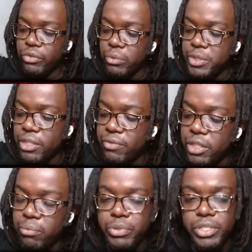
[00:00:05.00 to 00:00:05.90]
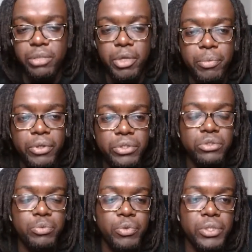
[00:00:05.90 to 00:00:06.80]
Troops TV, presented by
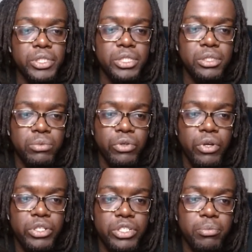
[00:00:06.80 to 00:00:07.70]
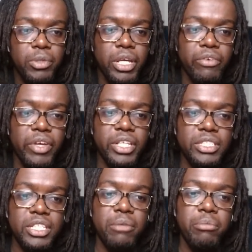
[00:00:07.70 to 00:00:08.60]
Barstool Sports. We're on to the player rating
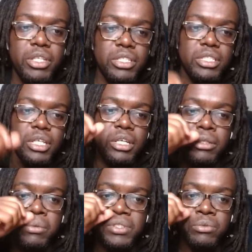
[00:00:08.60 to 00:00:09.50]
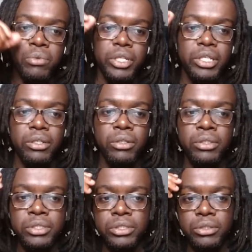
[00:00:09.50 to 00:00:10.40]
segment. It was
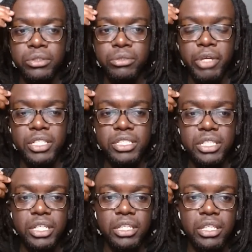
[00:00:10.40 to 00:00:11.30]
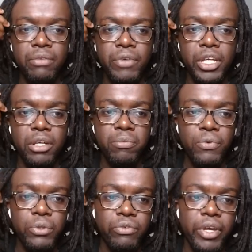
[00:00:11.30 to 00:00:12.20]
1-0 to Man City in the FA Cup
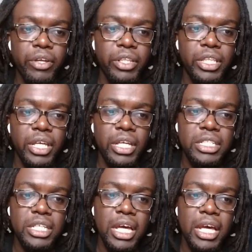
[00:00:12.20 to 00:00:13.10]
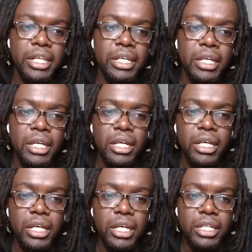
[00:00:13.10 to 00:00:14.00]
fourth round at the Etihad.
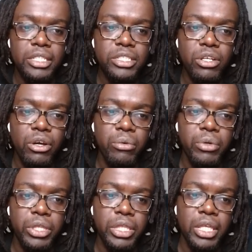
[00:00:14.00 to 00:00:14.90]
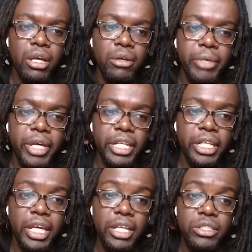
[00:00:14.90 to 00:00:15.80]
Let's start with our man in
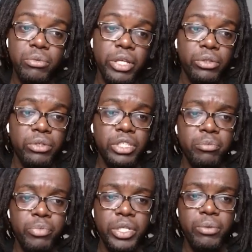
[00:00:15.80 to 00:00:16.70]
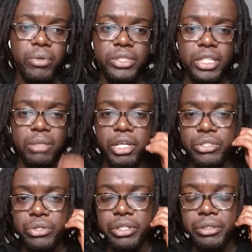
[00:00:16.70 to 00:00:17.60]
Gates, who I thought did pretty well today,
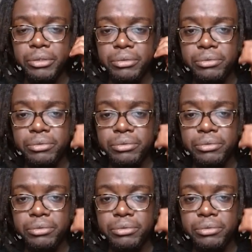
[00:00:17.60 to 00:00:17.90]
Matt Turner.